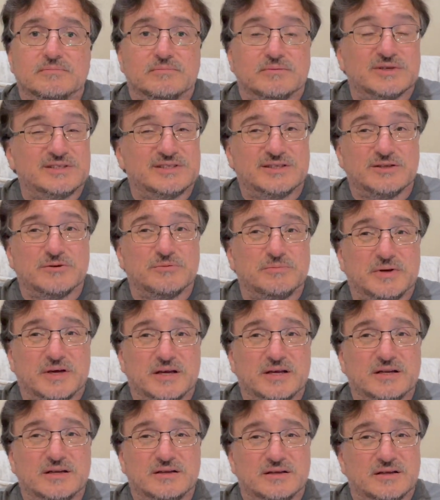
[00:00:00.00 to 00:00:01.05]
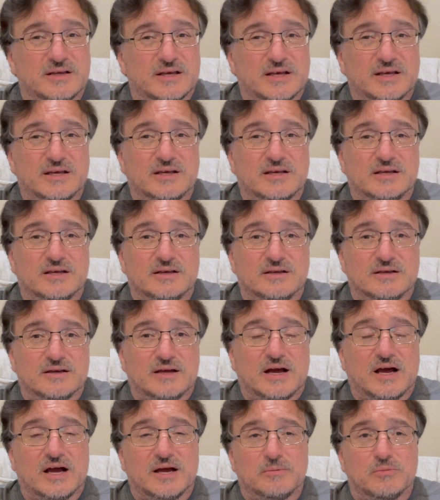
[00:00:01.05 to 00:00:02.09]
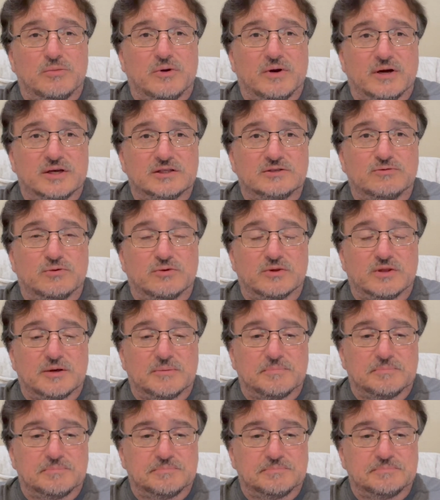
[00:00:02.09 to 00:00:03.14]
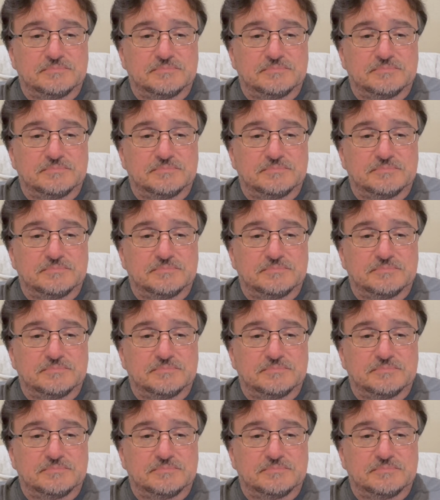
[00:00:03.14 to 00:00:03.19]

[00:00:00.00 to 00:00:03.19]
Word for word: but still paying a high price for them.